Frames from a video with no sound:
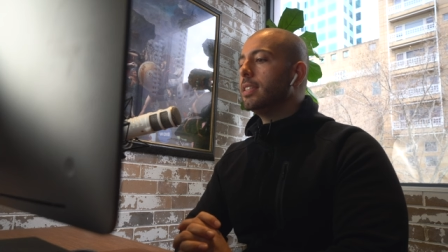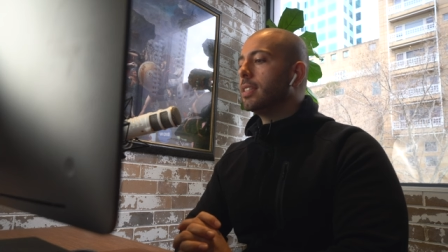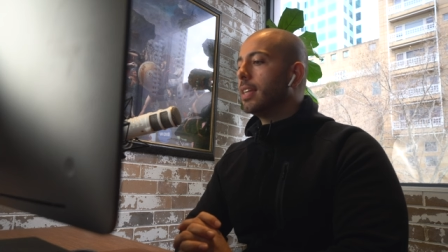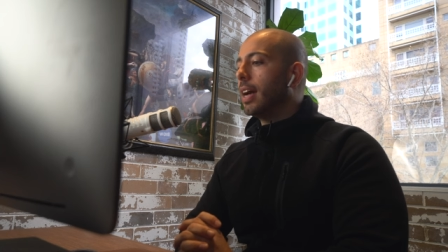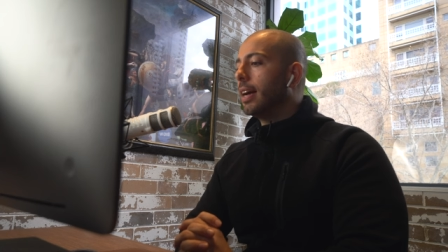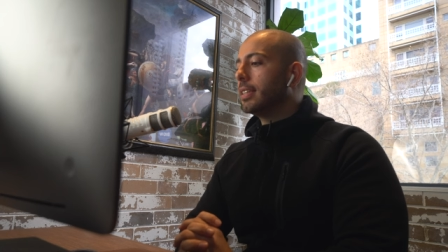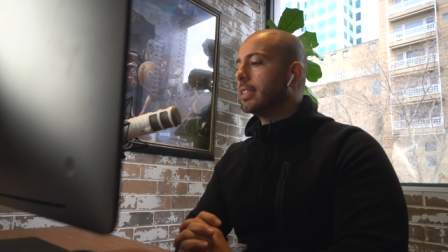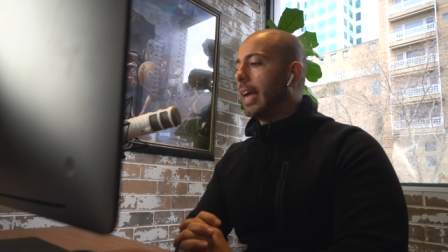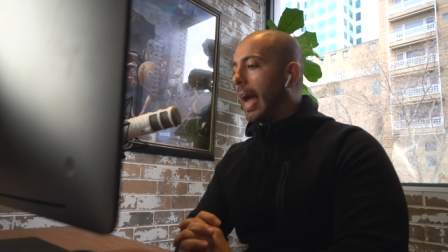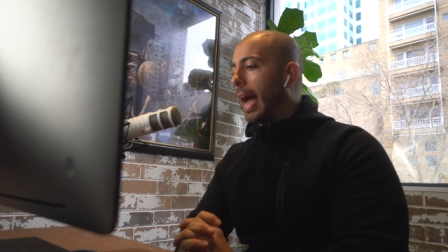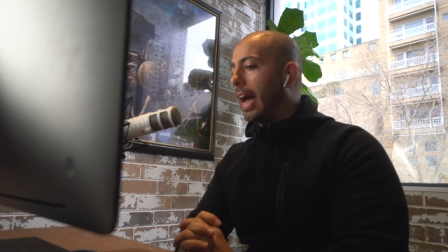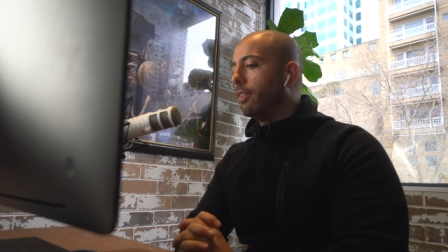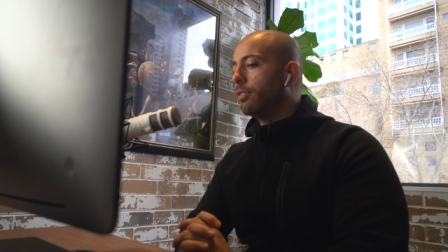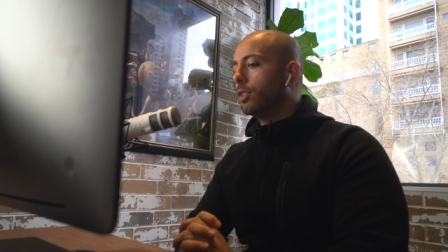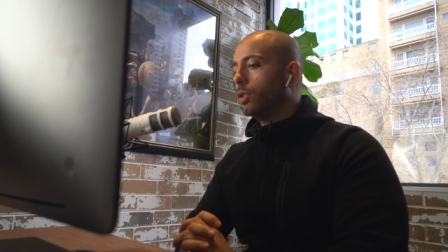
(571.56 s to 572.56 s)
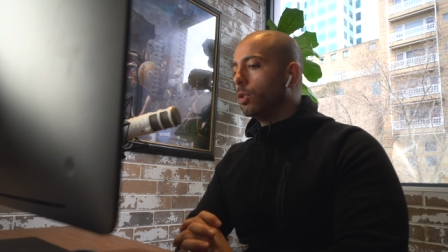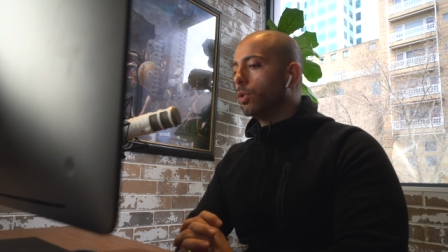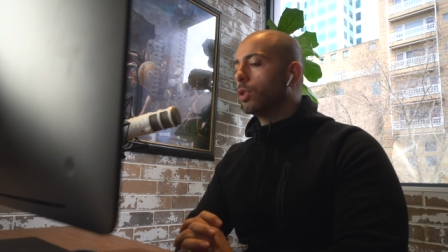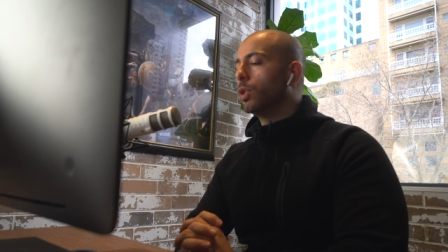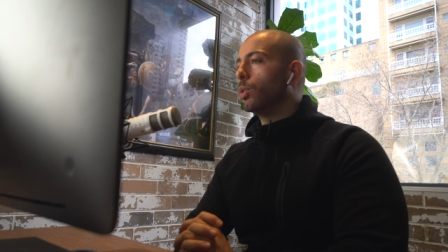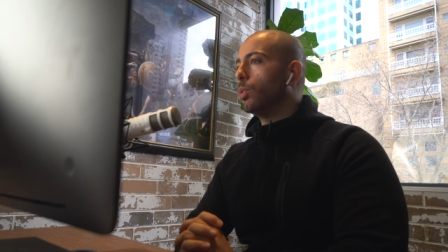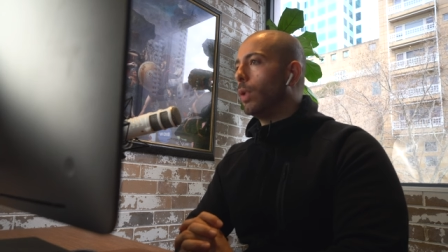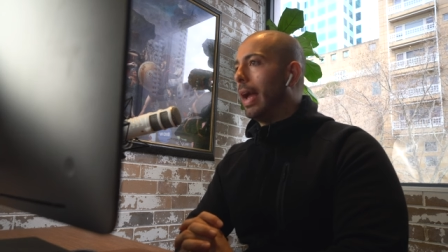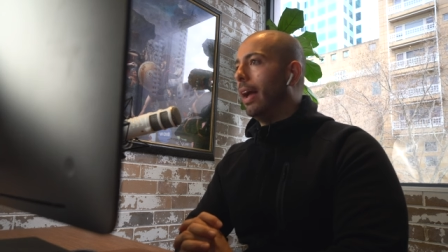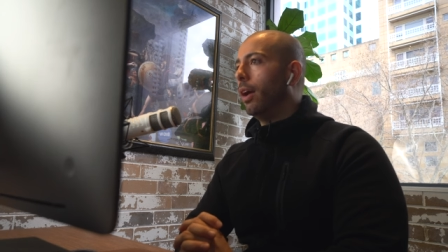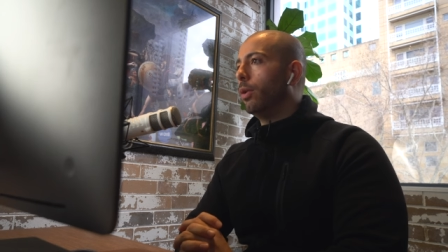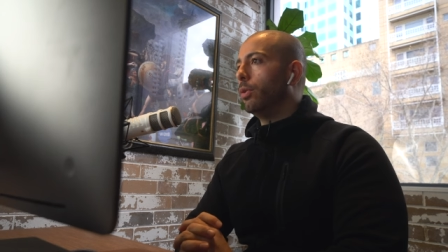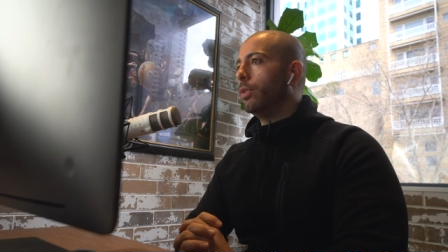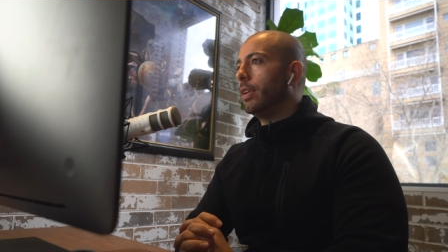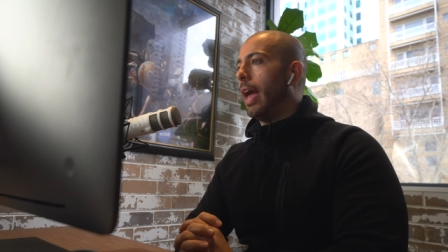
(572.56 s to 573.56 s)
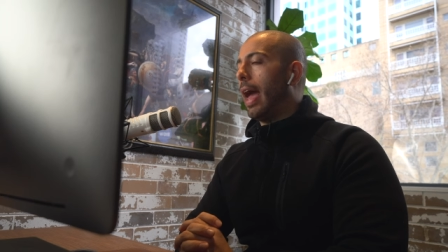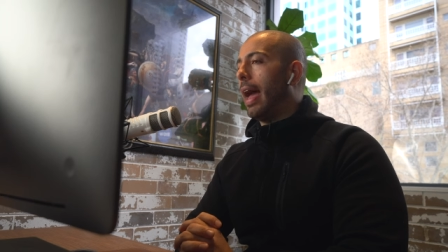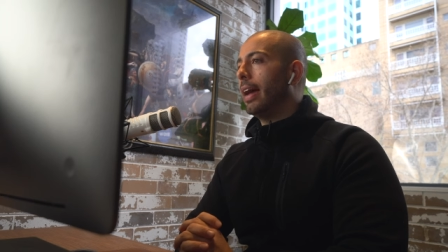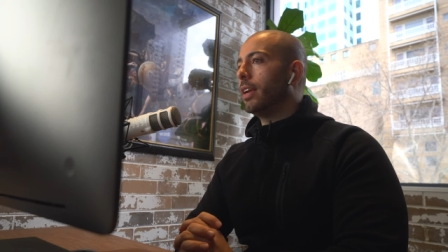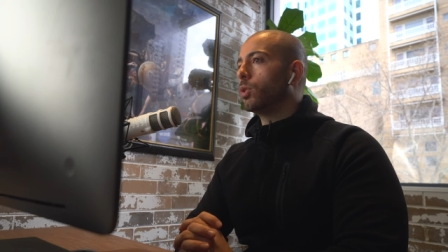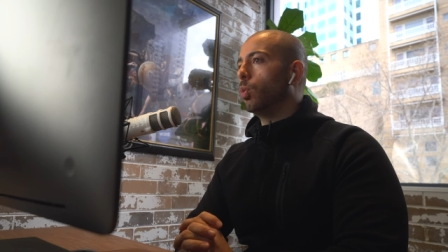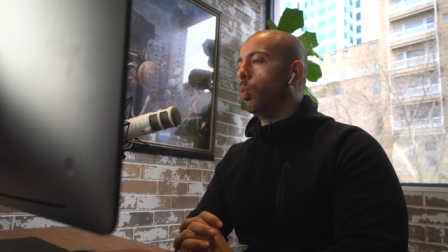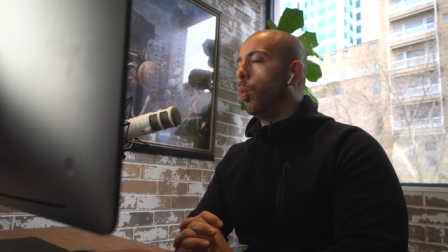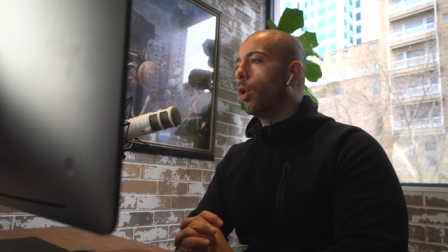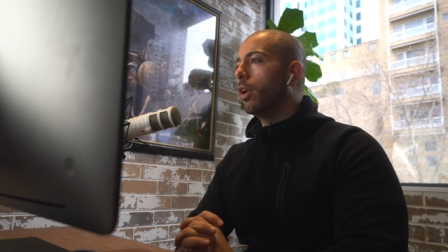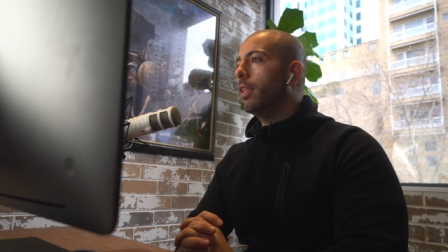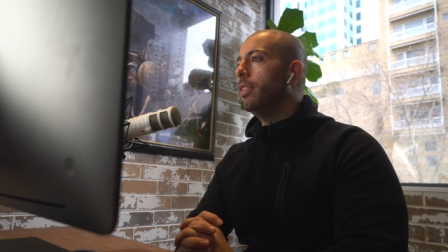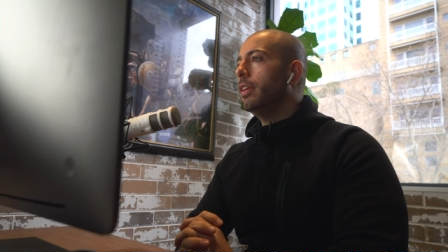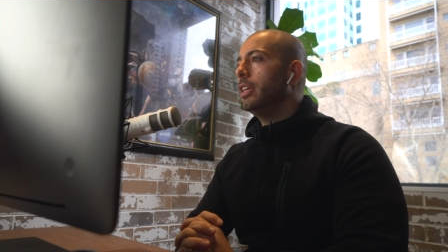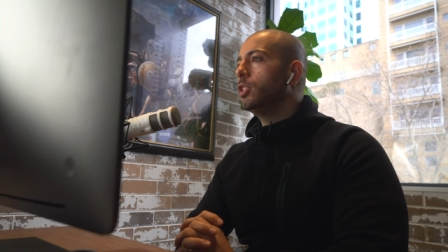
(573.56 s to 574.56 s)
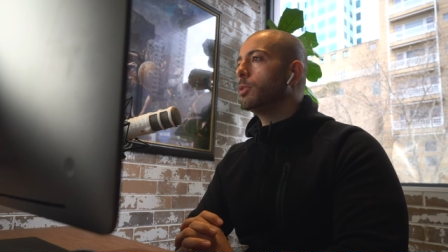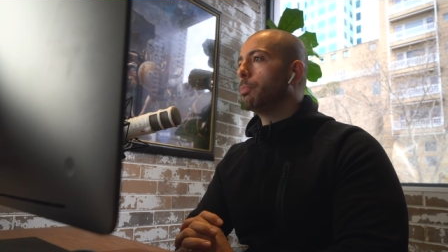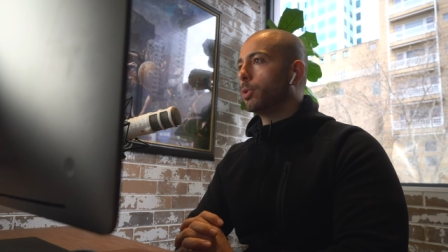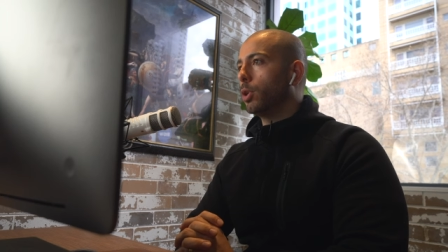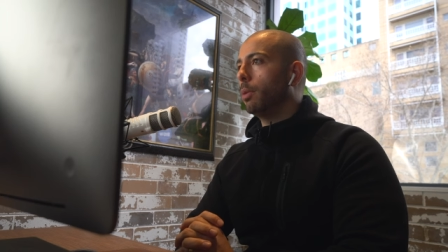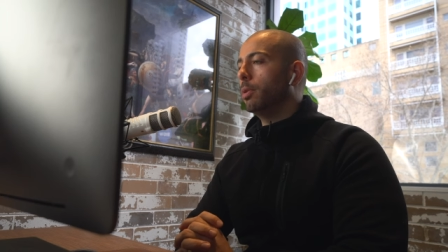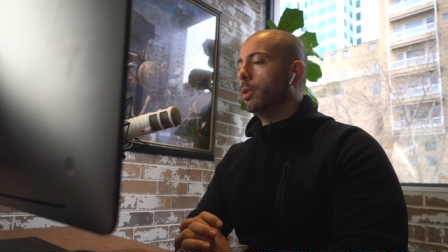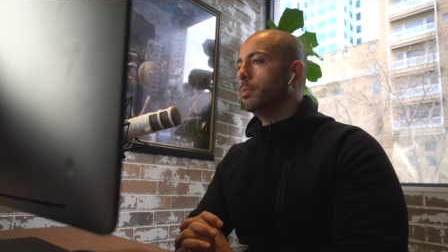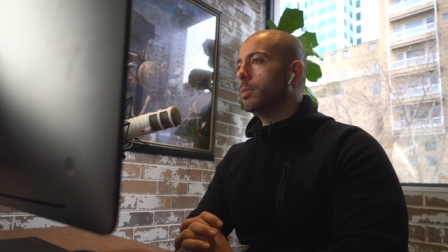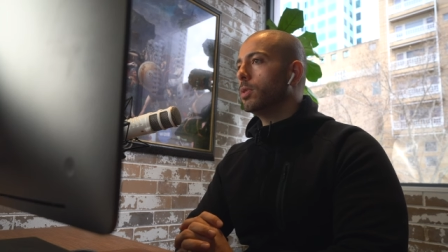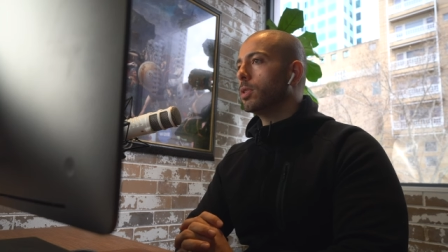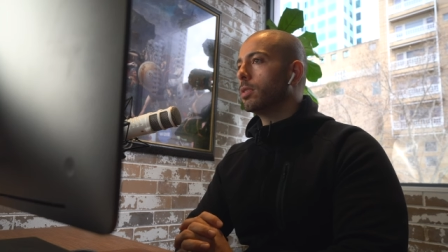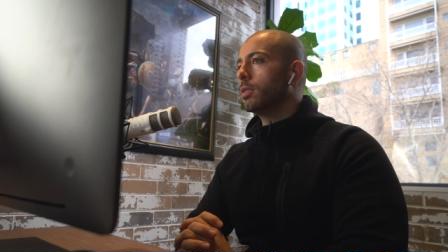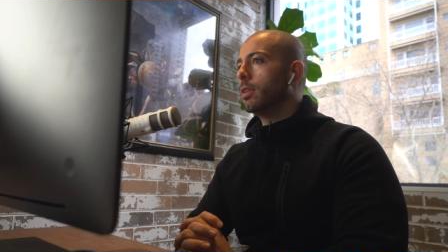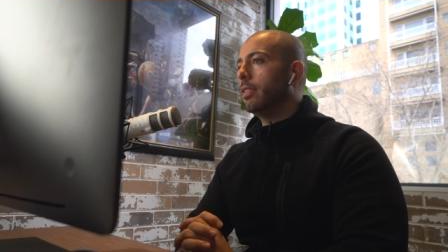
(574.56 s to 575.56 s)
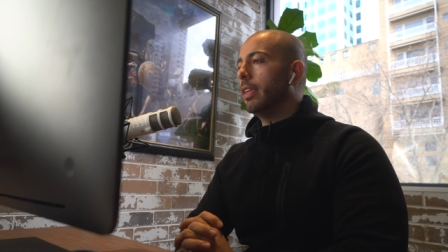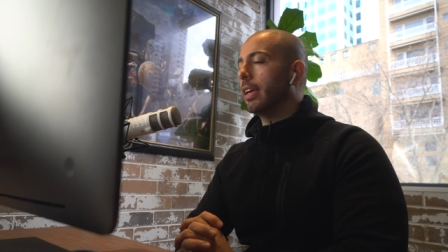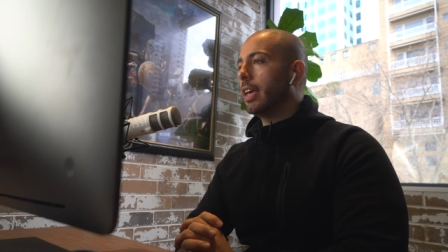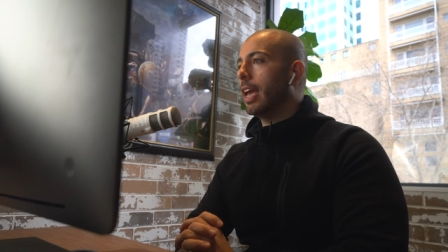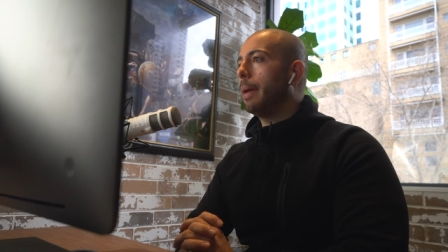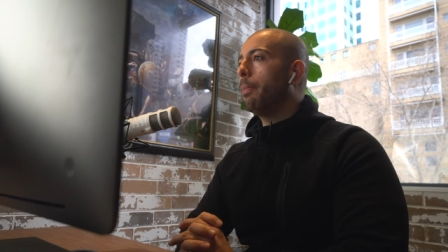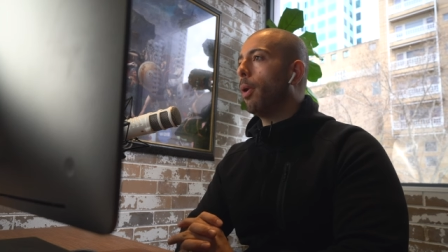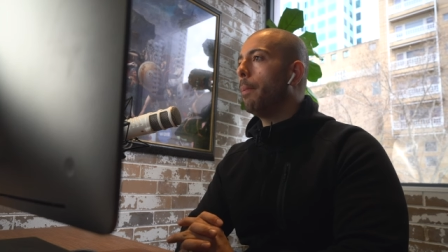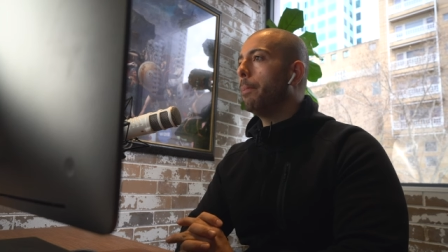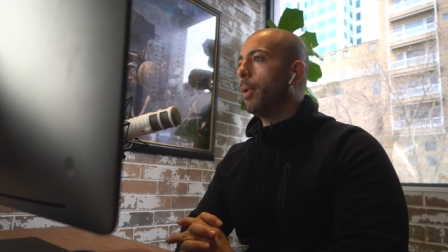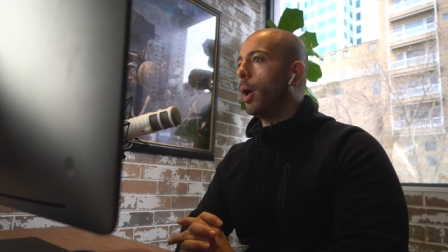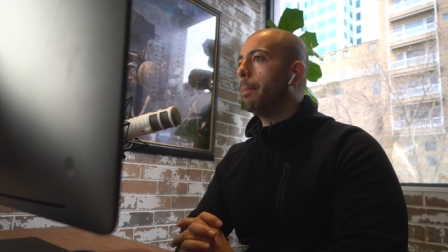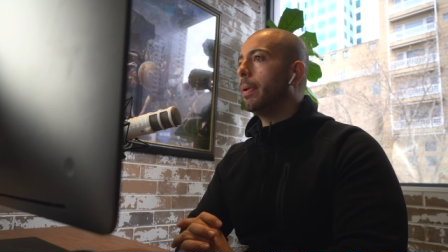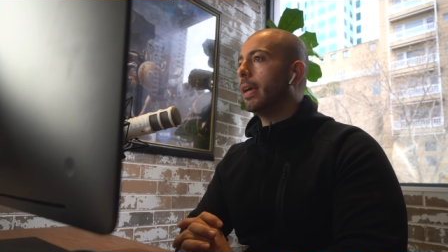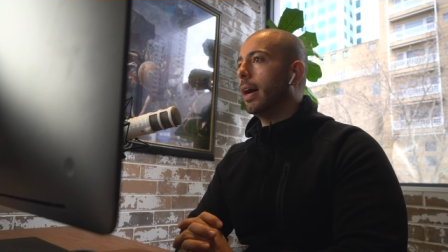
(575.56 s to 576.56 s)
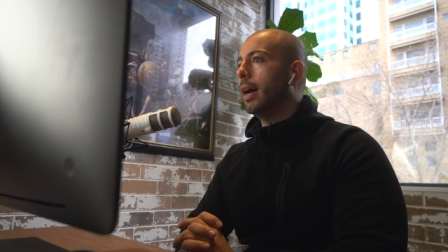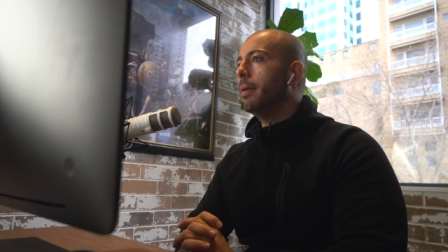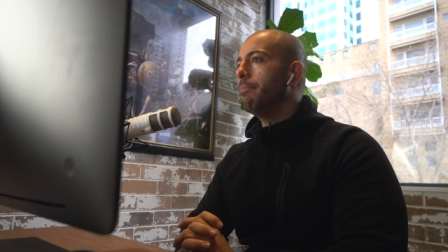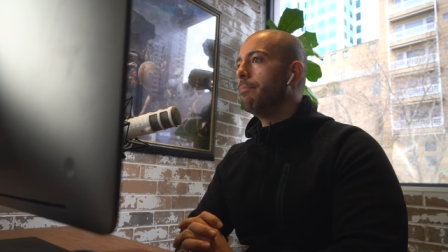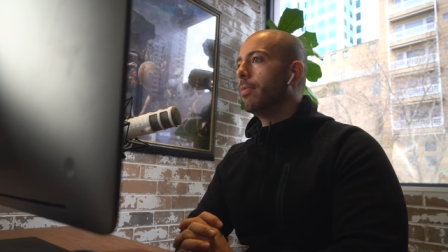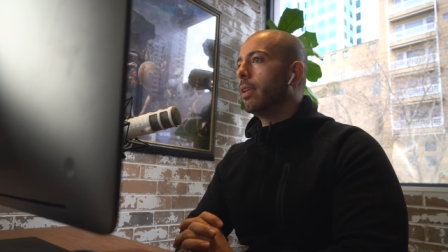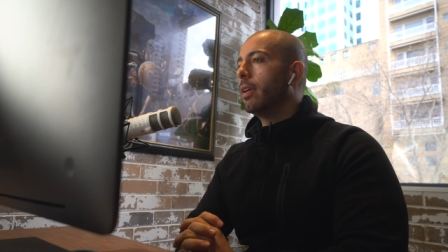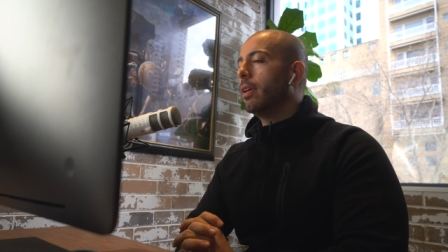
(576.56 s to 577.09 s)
start to have a look around at what are these problems that keep on popping up